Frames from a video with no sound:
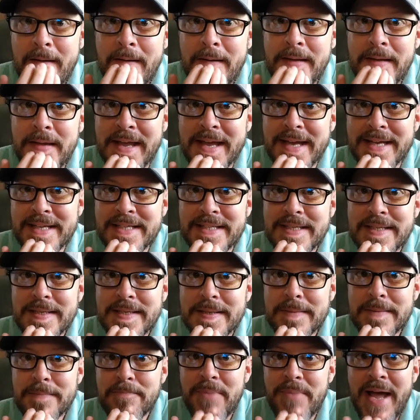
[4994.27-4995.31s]
Yes,
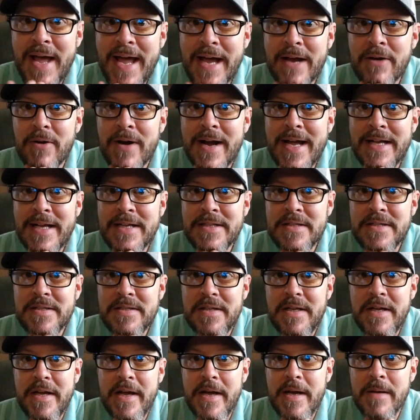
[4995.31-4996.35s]
pack rats
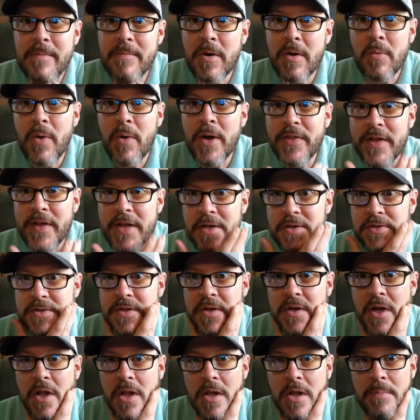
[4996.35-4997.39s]
are what they used to
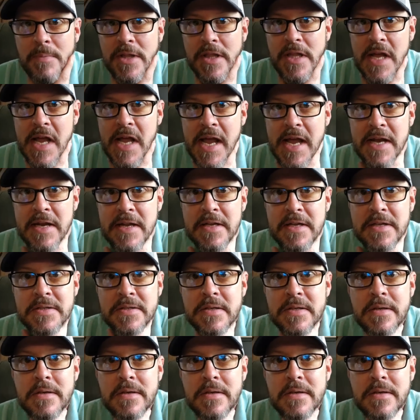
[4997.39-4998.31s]
call them in the 80s.